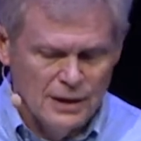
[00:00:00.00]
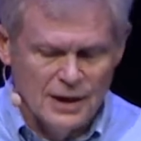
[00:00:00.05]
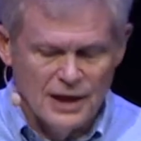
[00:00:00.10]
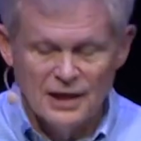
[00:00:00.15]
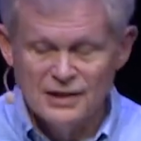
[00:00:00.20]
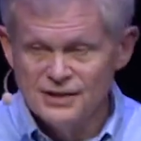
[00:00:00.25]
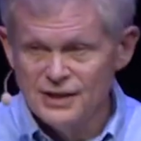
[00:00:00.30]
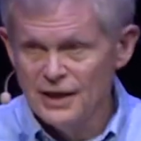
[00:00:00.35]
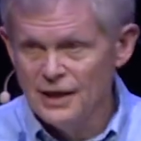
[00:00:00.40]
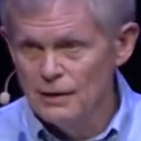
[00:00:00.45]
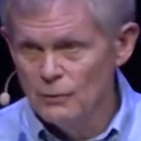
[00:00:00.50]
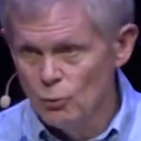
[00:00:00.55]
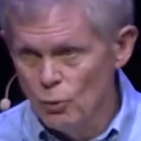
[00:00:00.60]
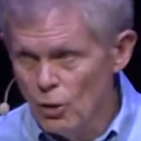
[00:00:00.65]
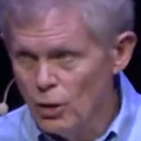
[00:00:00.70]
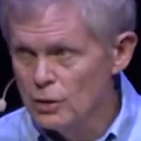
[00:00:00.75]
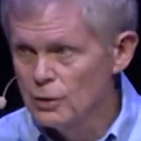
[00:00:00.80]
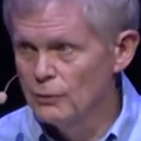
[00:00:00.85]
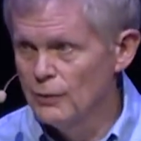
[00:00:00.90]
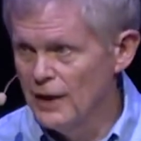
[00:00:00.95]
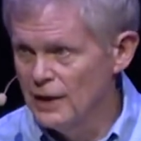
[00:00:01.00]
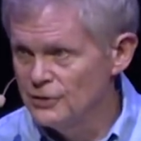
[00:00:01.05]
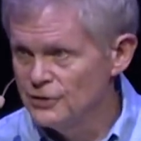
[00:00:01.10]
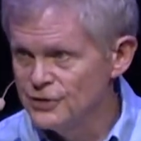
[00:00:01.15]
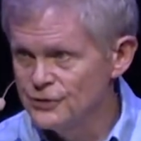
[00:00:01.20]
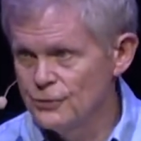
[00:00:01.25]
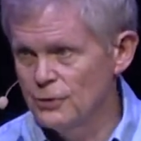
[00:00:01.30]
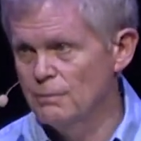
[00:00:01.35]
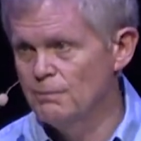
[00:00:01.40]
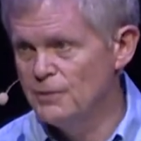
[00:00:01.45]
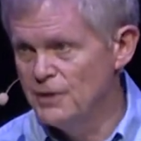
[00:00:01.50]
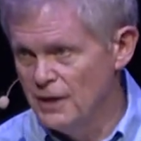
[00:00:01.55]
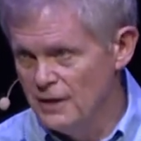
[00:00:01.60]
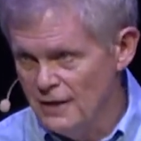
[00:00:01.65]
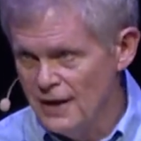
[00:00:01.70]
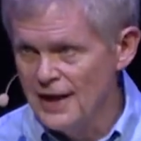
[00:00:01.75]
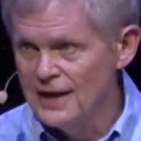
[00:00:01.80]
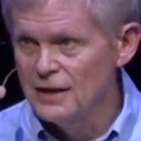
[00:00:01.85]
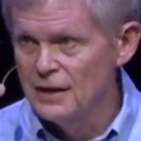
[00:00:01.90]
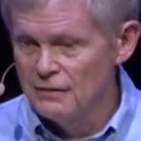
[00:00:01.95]
Isaiah, walk around stripped and
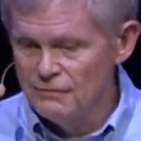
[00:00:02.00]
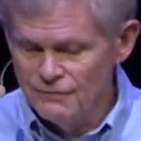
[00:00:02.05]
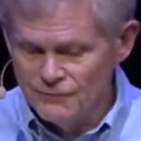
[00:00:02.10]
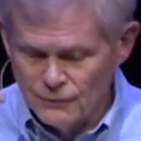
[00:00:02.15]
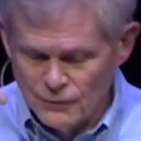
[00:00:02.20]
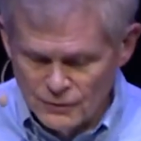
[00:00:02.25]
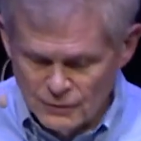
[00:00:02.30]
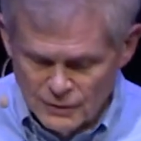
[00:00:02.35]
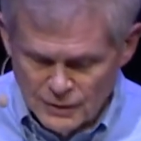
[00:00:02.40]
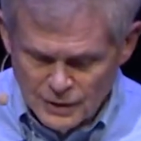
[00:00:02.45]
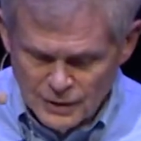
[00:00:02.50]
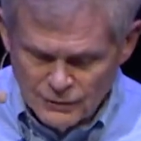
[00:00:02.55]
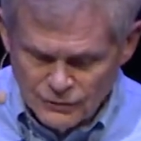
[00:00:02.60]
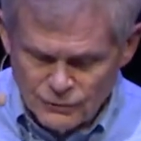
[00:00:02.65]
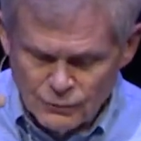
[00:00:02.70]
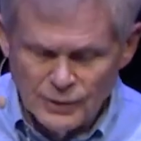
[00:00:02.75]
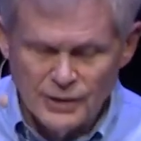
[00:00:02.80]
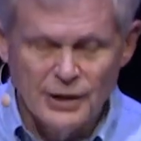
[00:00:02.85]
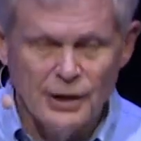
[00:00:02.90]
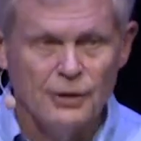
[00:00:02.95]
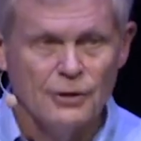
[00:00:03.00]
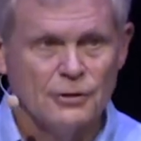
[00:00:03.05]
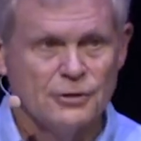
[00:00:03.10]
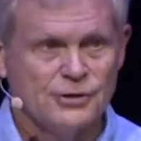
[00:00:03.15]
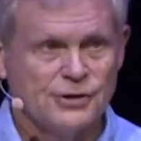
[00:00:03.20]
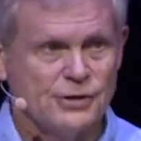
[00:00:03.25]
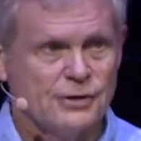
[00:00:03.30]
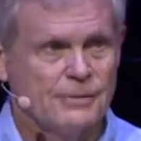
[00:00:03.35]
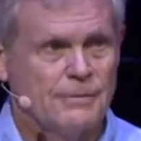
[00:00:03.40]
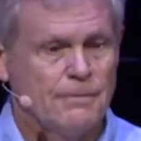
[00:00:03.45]
naked for 3 years.